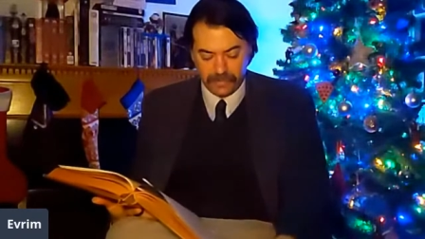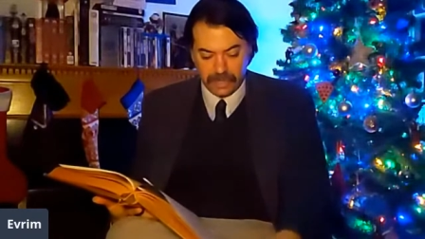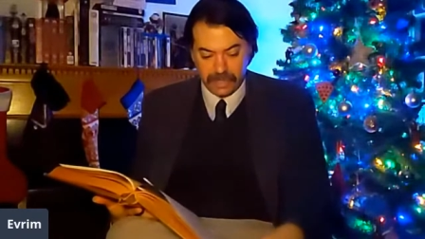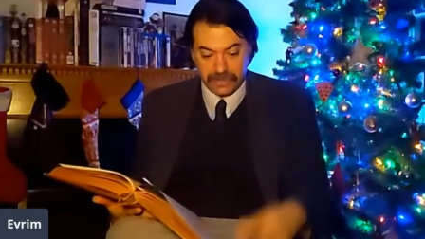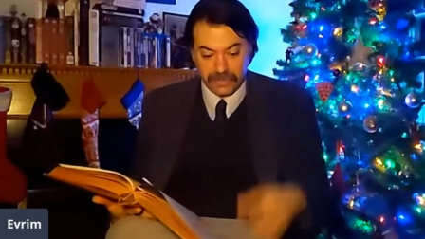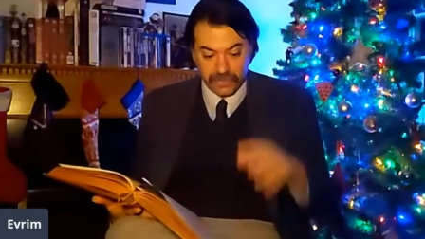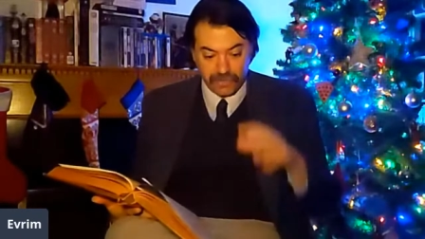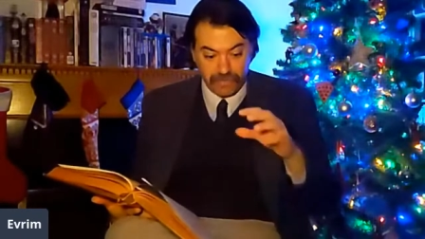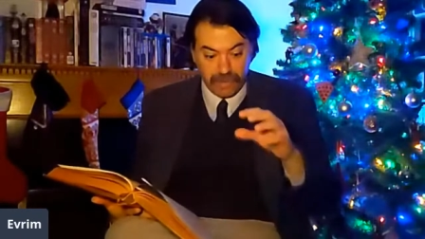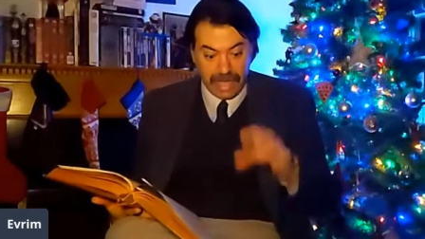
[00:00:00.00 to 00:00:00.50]

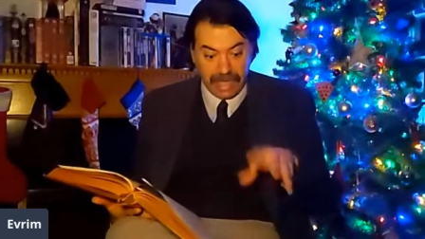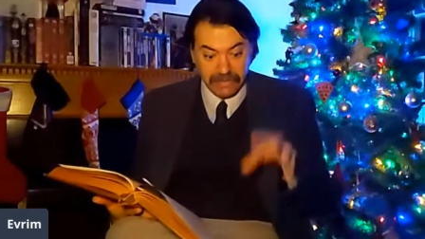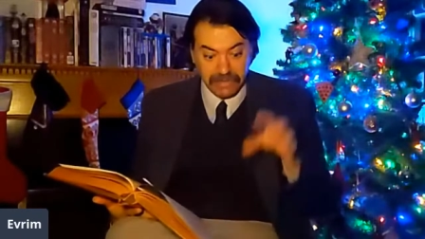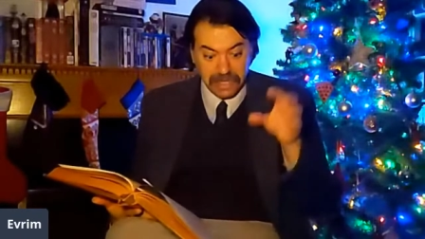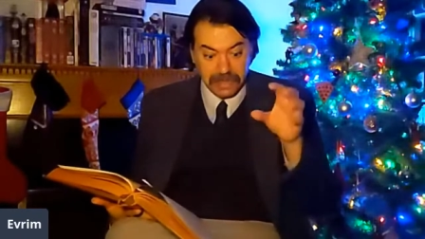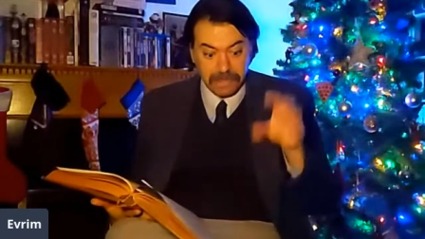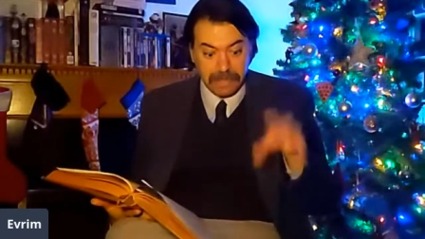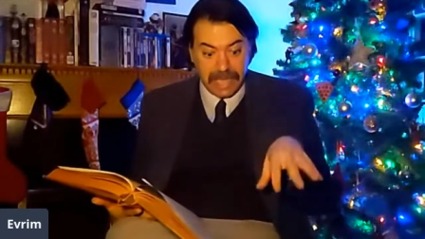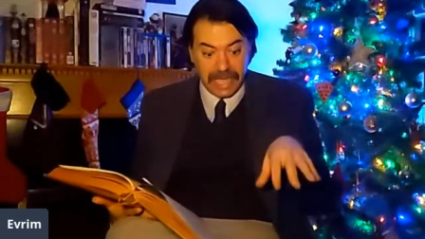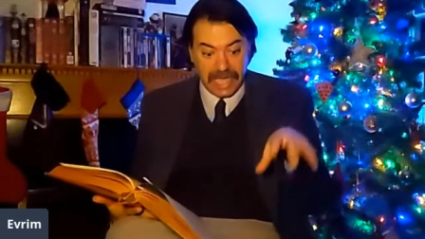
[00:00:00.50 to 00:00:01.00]

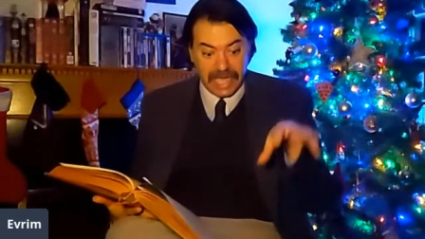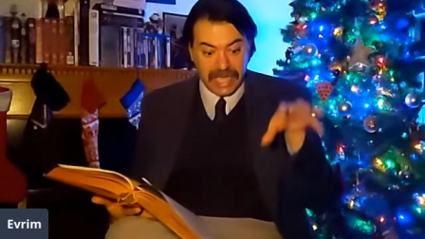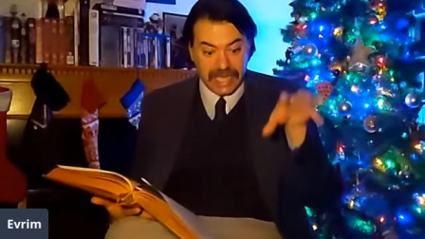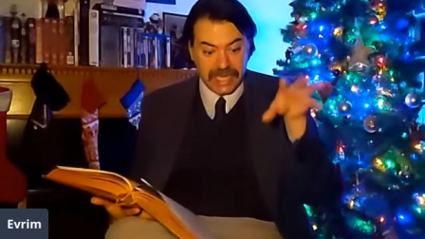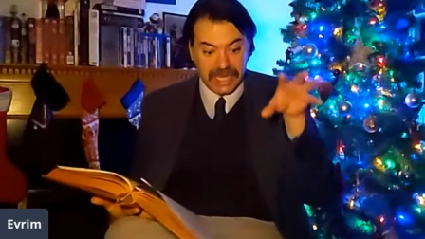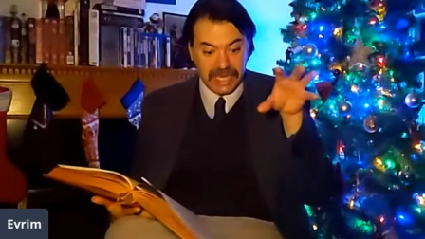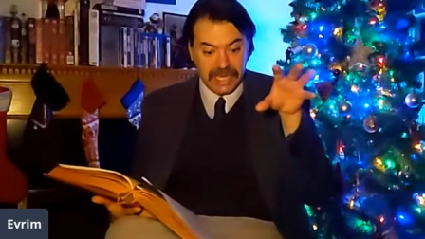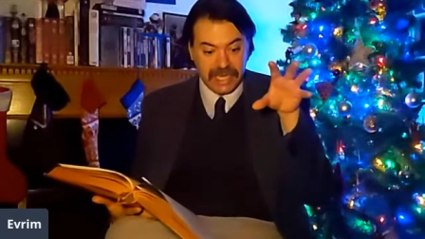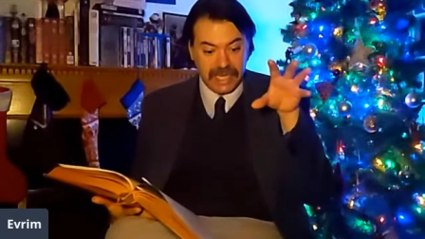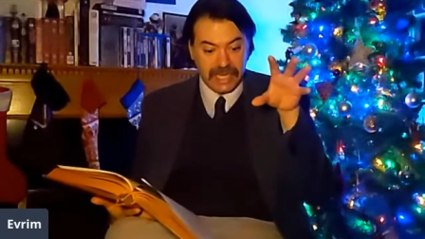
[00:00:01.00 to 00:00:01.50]
surrounded
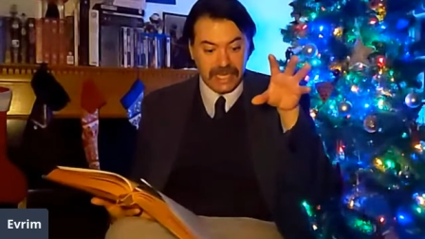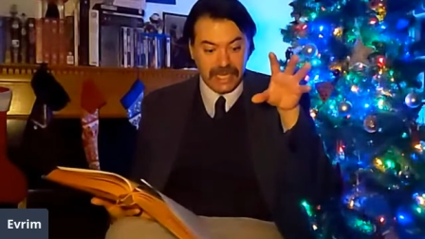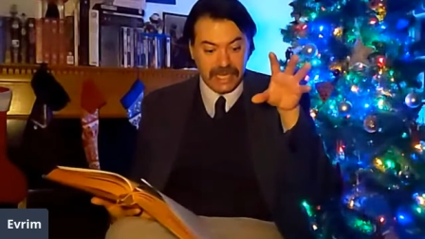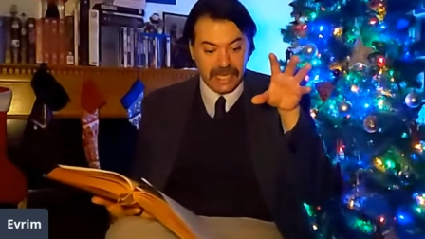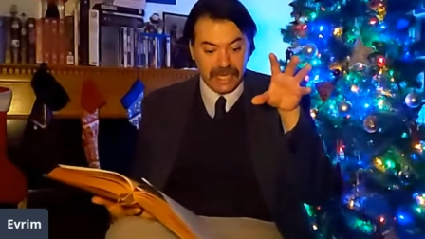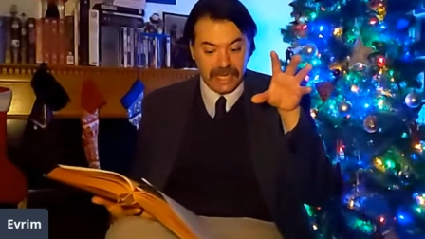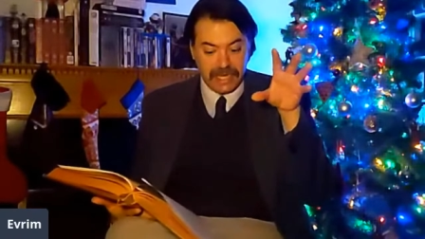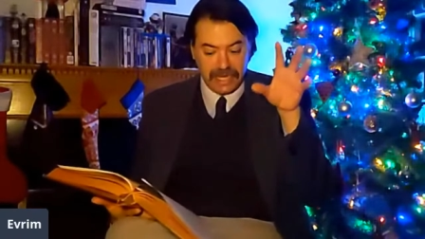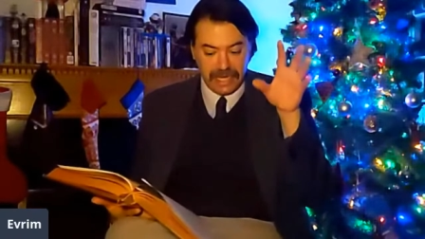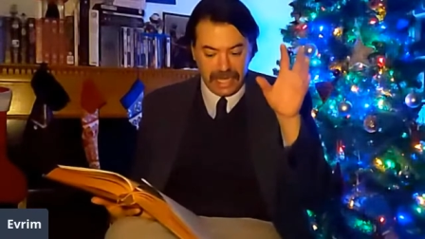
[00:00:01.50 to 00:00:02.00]
by
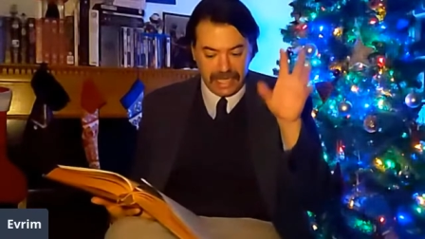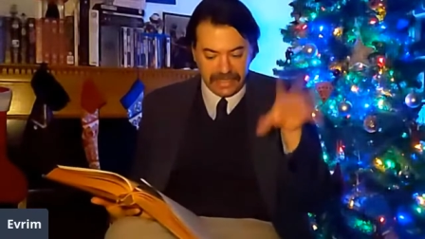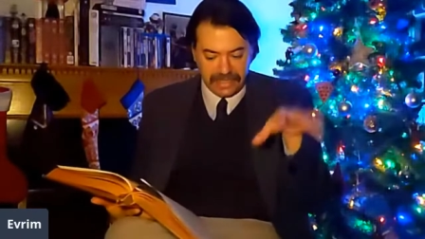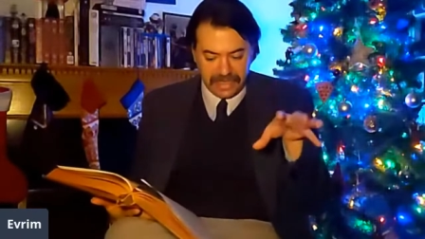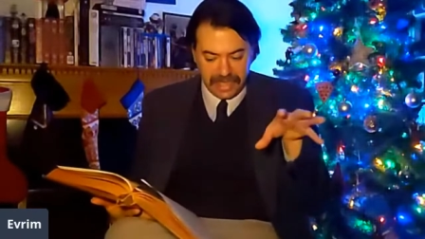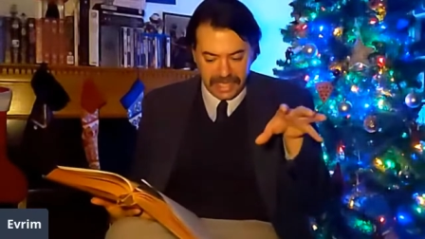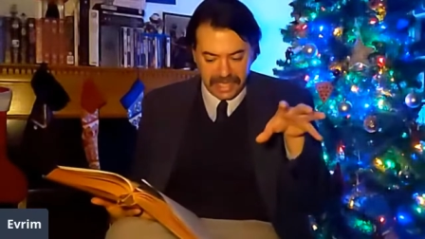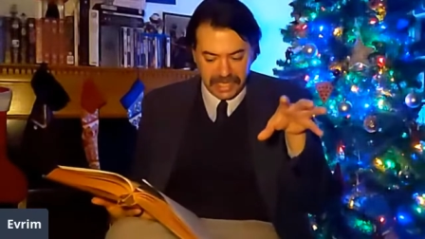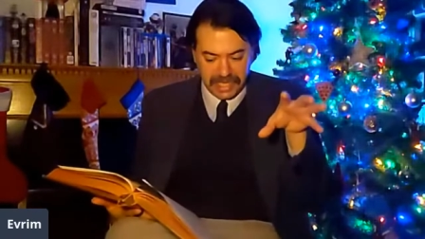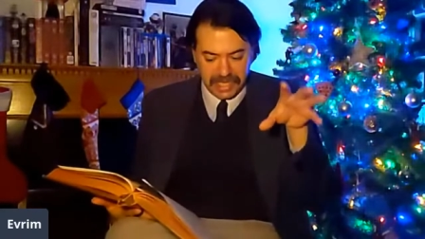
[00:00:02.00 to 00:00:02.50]

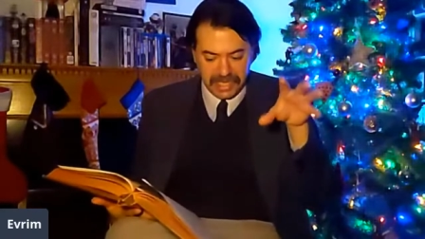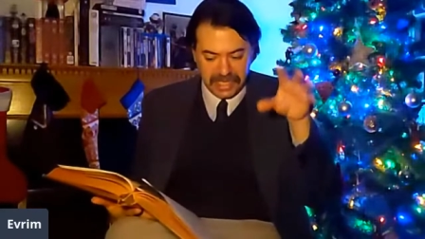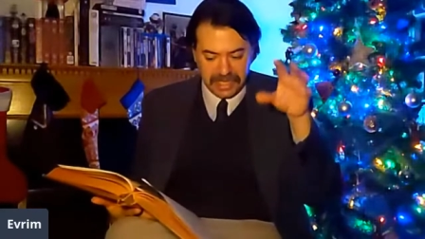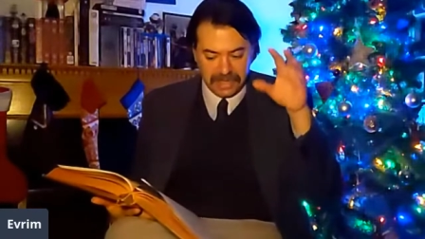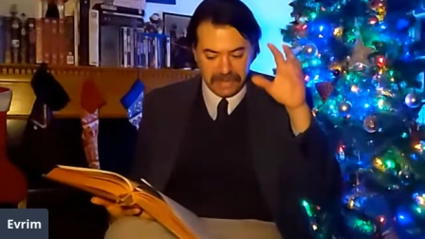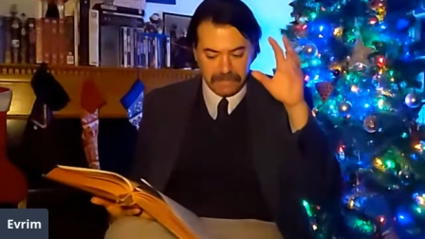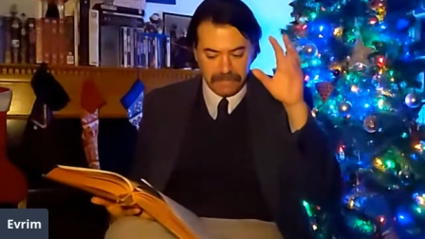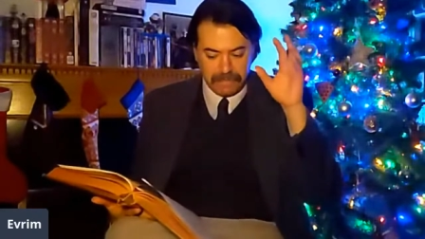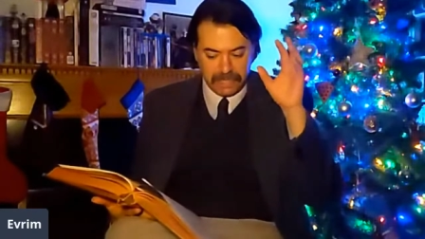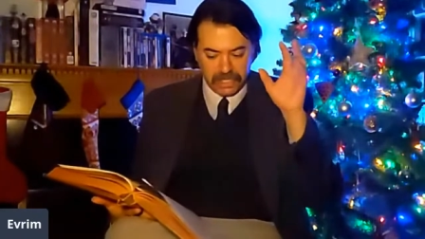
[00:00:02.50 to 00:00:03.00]
nothing
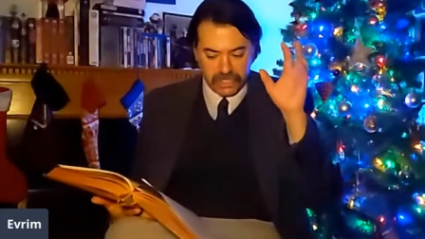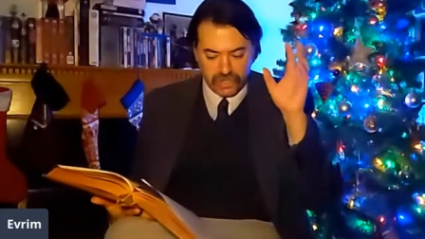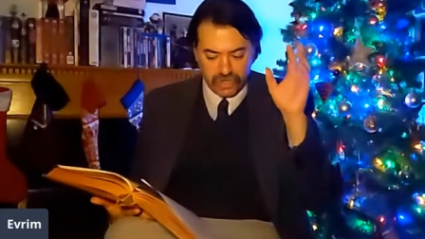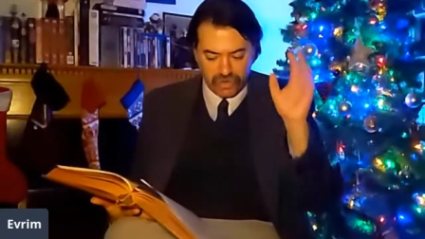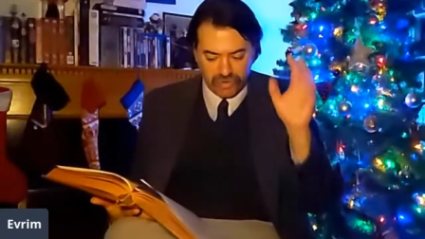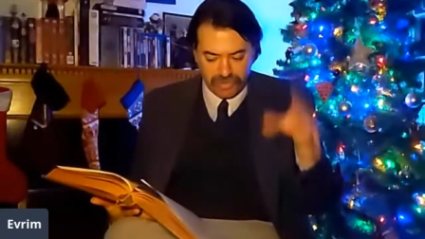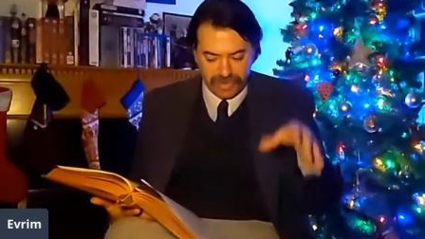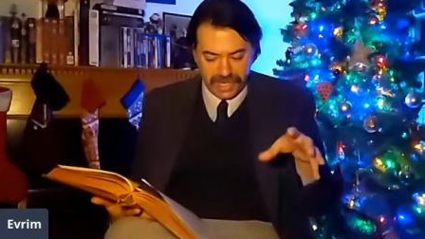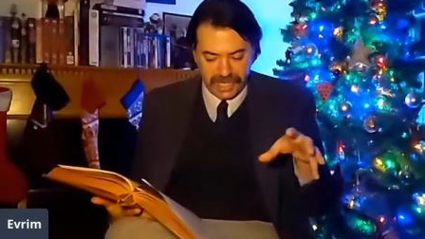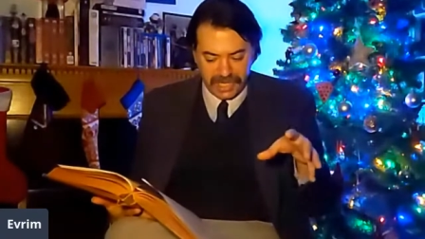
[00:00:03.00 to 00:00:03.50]
but
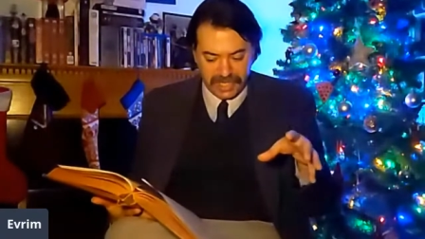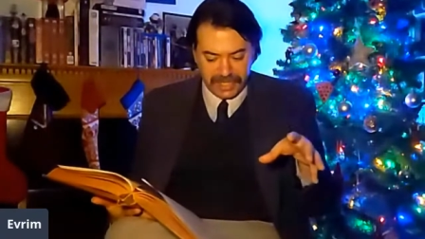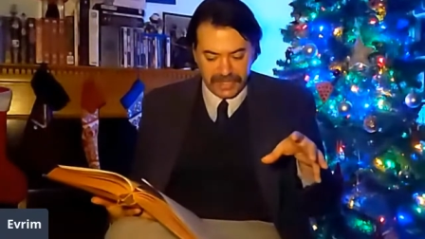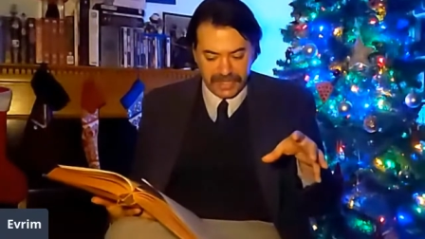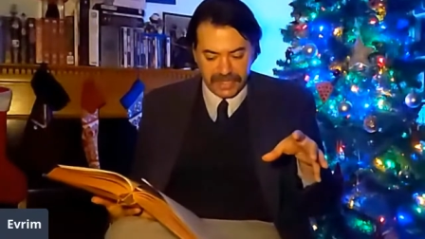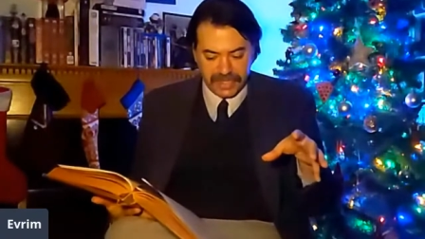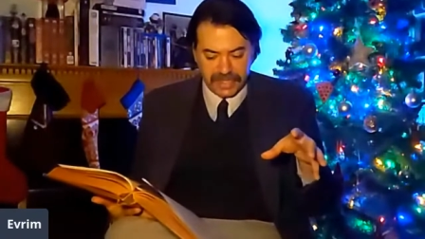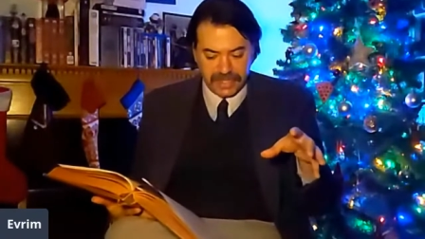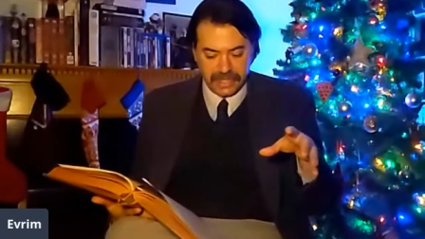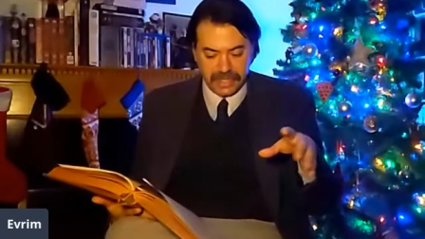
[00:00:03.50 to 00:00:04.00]

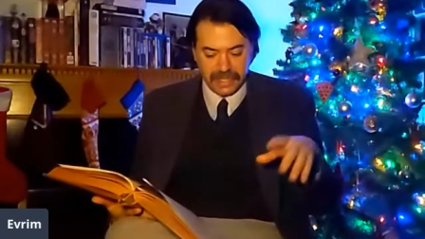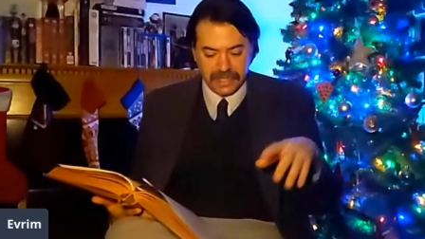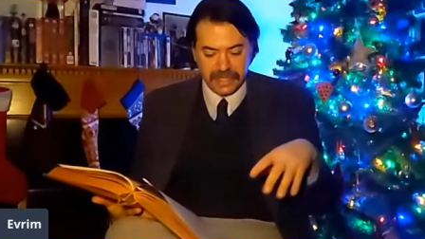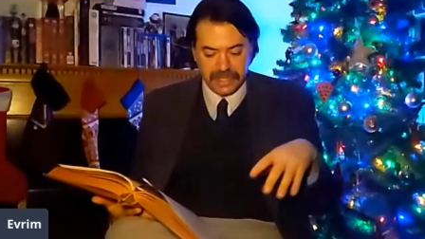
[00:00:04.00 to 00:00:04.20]
trees